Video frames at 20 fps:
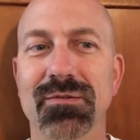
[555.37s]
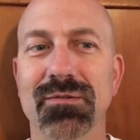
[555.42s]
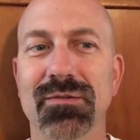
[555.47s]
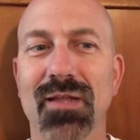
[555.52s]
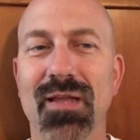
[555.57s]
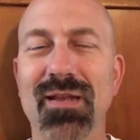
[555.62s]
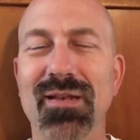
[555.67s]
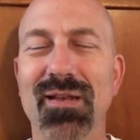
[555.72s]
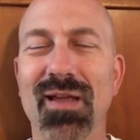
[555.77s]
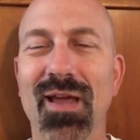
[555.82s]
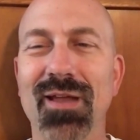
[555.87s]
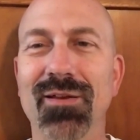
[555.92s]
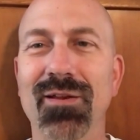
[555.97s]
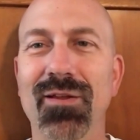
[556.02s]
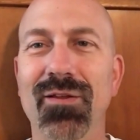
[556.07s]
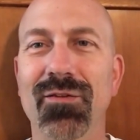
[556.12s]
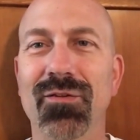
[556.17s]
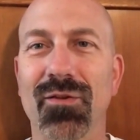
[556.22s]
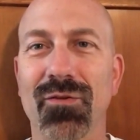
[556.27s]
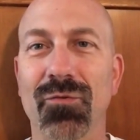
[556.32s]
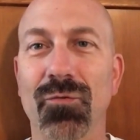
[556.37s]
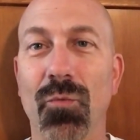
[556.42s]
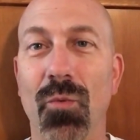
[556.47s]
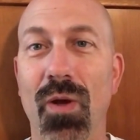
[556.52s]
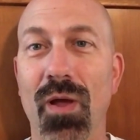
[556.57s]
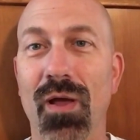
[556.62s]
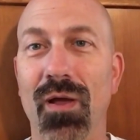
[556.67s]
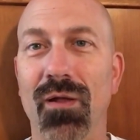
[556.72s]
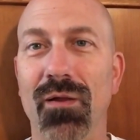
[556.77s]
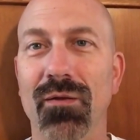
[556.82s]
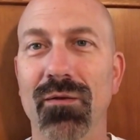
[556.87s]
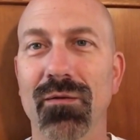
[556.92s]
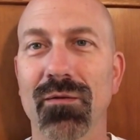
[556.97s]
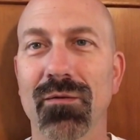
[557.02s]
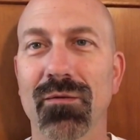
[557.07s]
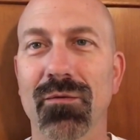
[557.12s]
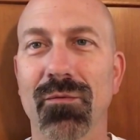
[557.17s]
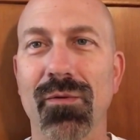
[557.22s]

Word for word: late 90s as well,